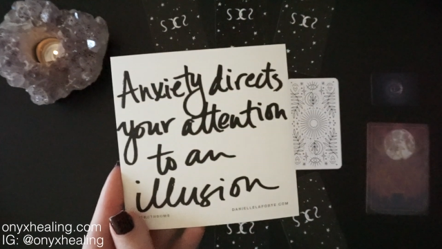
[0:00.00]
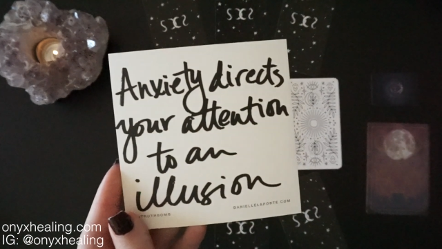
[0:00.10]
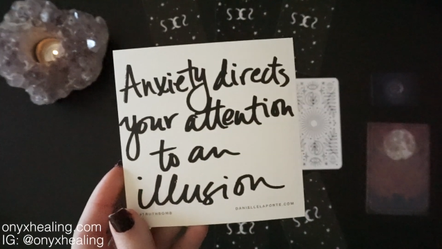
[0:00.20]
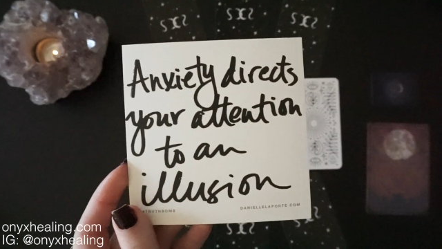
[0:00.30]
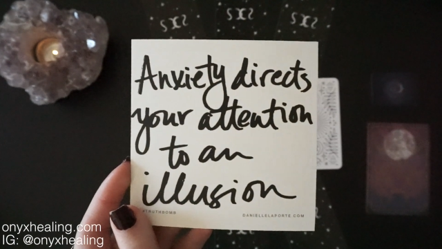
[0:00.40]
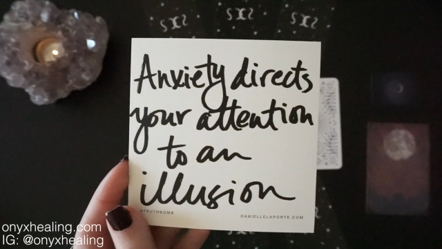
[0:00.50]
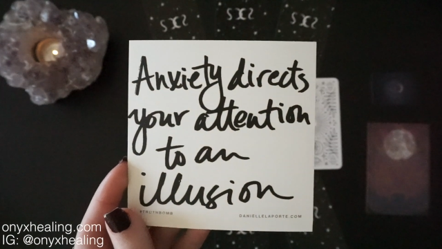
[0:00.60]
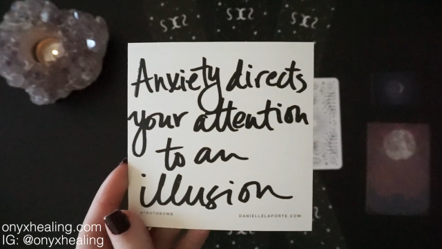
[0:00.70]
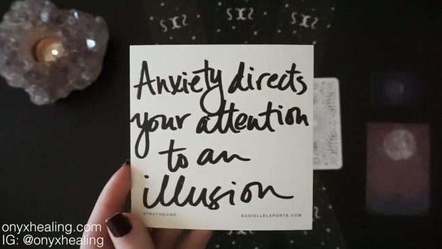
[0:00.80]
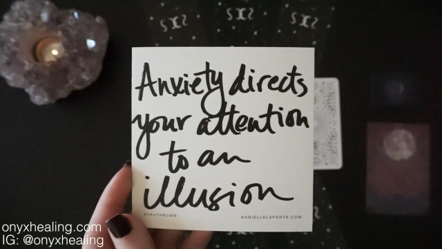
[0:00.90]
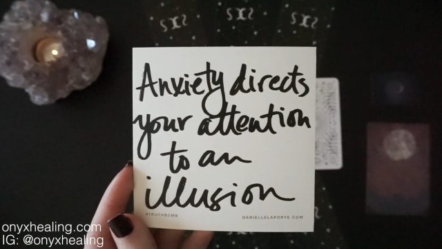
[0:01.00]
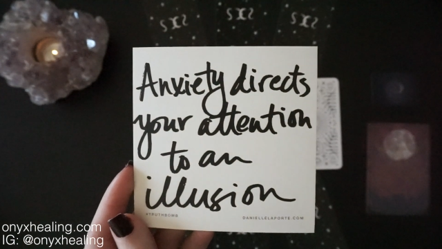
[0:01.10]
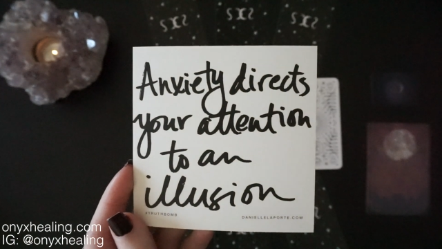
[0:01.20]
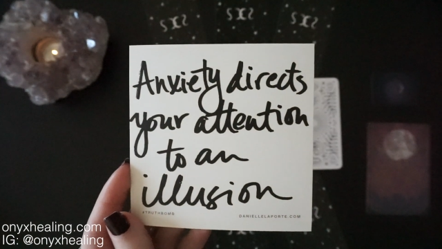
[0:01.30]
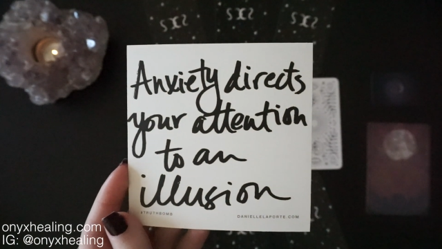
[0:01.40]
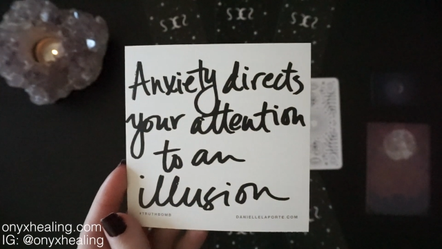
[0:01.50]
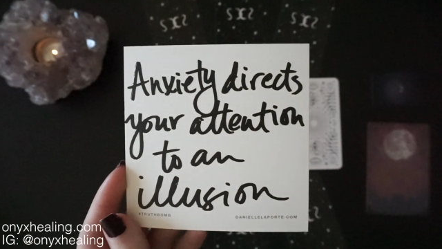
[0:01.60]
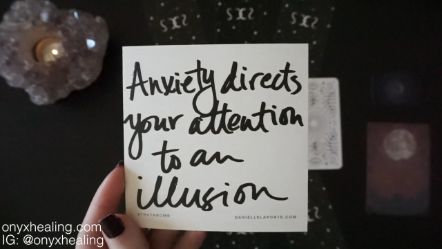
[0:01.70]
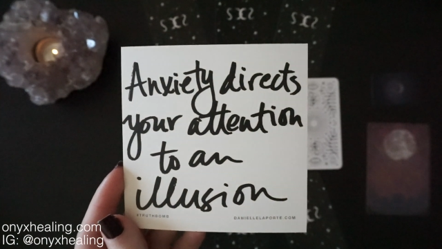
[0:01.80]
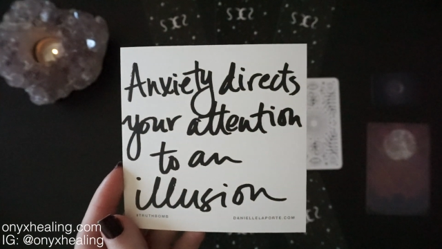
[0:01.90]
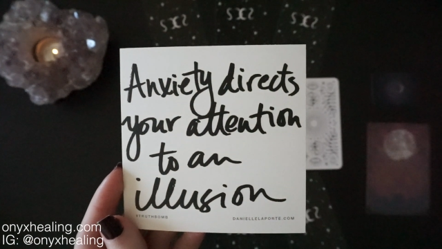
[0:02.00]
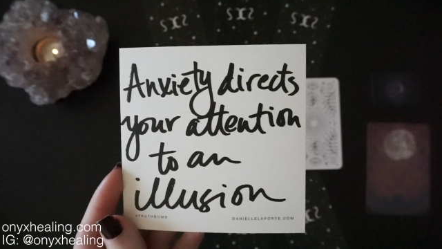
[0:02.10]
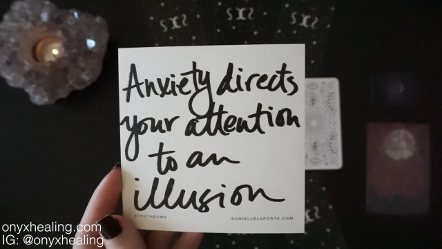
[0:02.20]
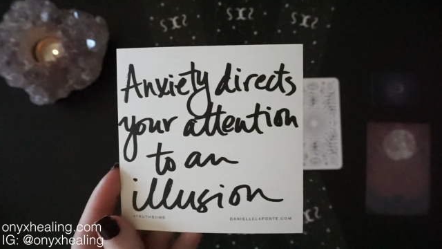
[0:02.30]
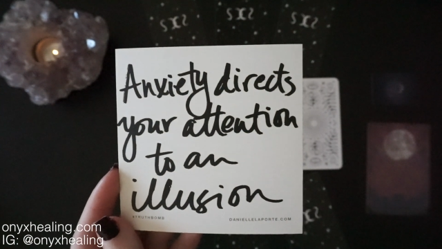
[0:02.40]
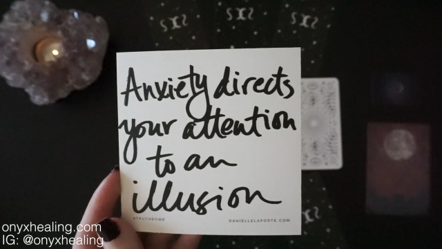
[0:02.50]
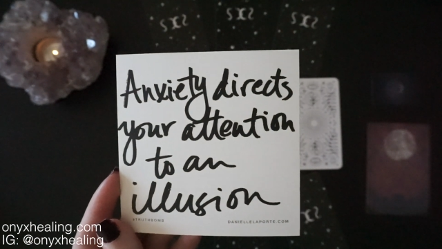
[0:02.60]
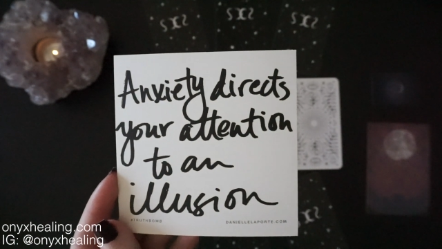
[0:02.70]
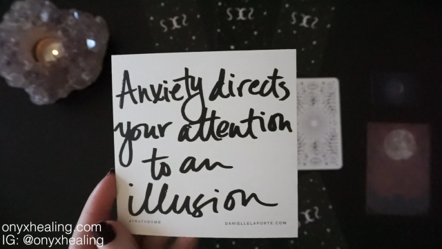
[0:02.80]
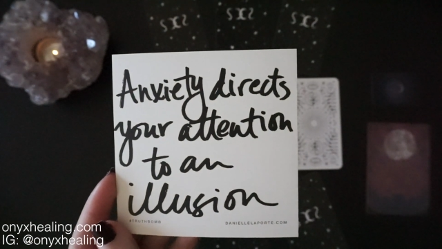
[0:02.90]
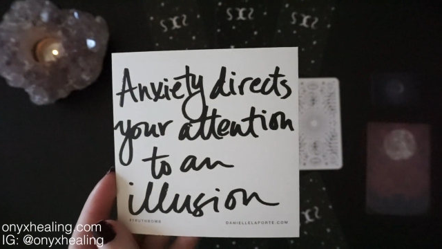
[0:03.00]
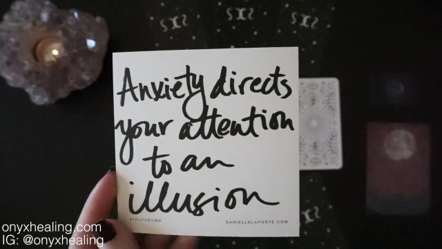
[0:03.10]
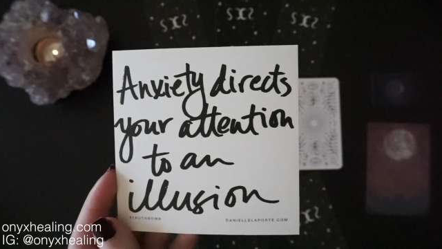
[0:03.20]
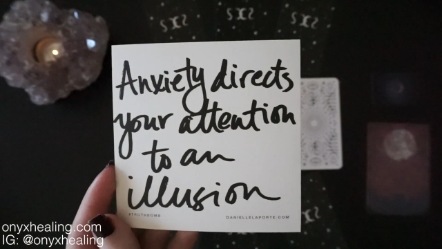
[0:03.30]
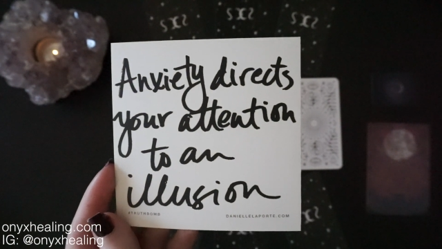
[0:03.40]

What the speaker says: [unreadable: no face in view]